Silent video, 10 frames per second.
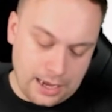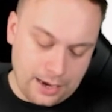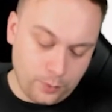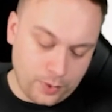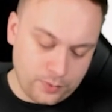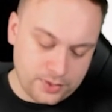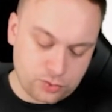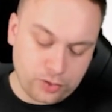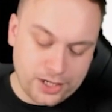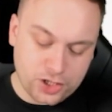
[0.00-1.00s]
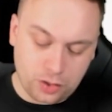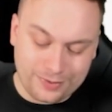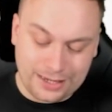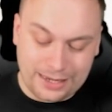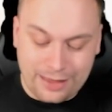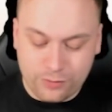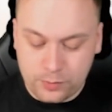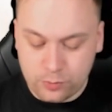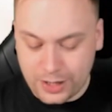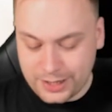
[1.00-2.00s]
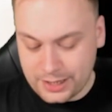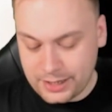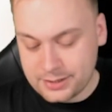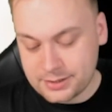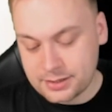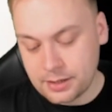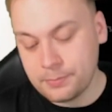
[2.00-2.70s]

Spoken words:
I went with this ratio of 11 Prank Kids